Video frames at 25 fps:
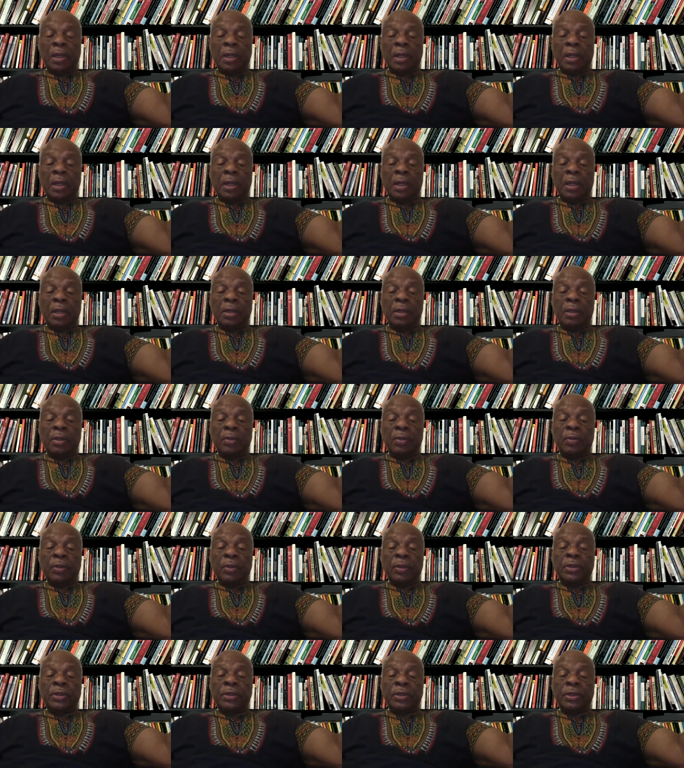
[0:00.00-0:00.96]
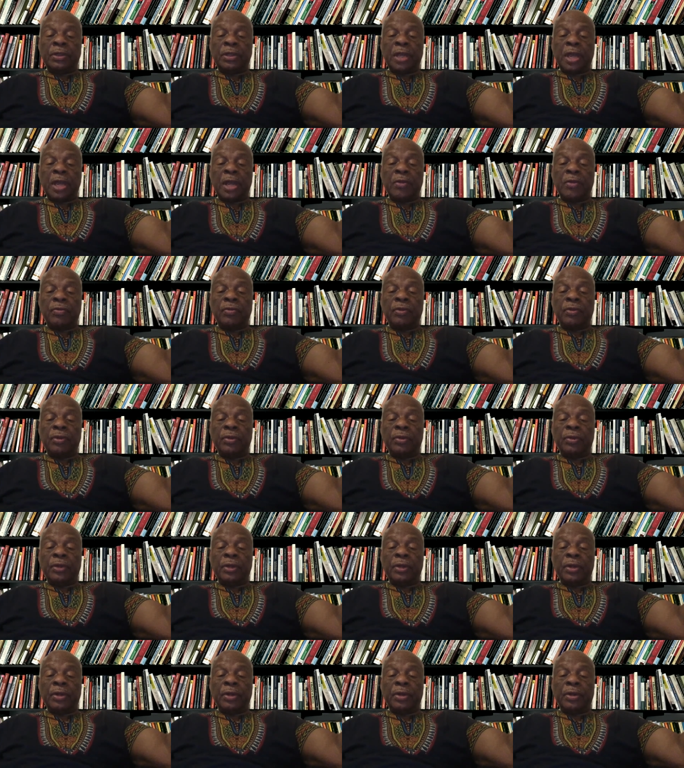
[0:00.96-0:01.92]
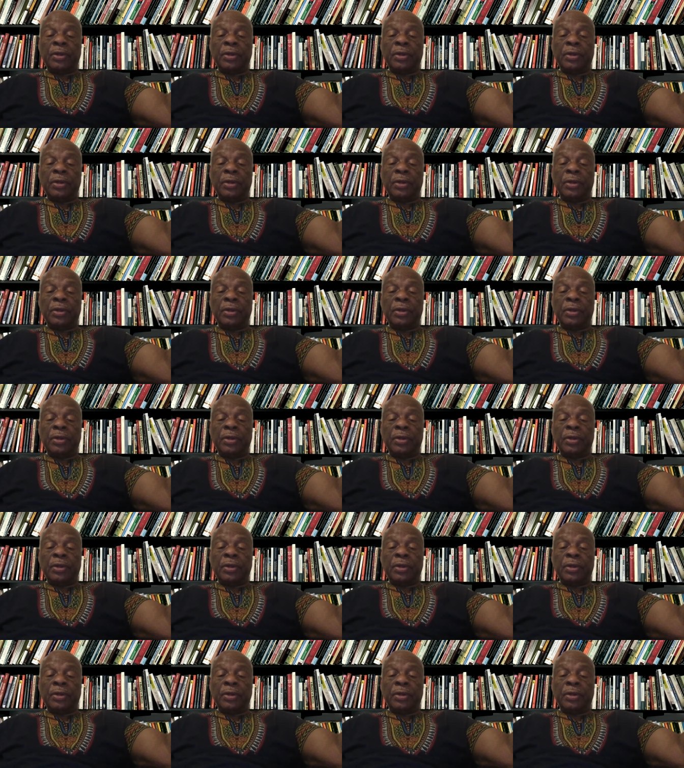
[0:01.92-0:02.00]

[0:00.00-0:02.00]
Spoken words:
the richest country on the earth in